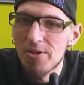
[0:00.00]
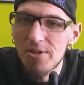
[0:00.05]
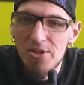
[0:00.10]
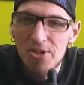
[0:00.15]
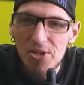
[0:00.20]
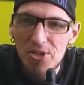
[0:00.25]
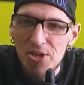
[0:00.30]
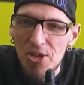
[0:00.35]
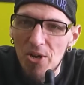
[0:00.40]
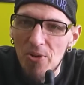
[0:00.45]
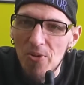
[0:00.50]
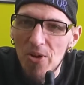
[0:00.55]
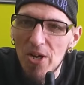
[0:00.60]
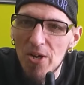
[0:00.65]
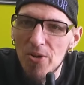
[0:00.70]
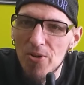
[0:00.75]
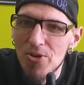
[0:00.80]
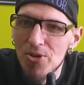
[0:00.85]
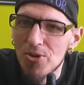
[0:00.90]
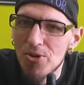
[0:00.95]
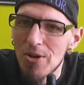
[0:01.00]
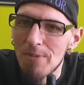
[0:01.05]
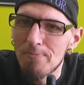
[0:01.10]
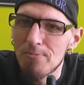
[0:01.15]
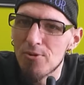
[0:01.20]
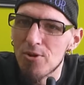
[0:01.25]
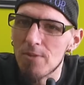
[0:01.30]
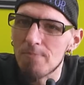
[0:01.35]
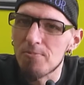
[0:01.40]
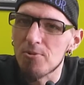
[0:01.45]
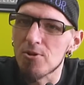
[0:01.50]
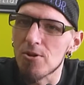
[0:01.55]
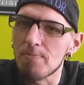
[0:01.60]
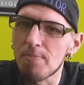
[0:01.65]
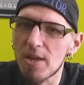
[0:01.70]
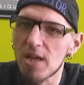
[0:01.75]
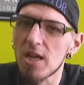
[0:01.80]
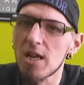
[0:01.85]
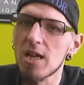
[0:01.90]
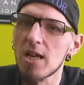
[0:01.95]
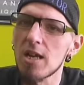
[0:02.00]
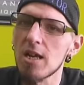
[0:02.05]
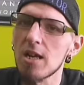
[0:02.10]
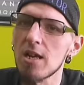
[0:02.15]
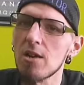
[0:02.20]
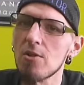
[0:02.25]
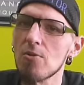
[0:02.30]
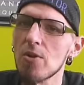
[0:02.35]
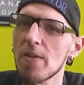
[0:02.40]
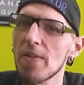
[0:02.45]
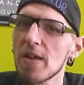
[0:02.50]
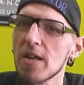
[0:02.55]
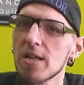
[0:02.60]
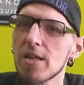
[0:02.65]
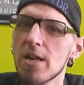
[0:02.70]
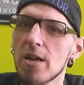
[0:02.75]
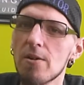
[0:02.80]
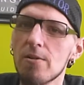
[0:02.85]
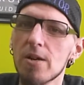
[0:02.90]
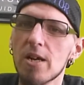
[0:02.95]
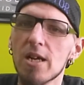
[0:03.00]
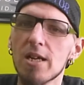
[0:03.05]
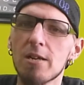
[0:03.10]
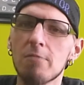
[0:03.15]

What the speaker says: cereal trippy with a donut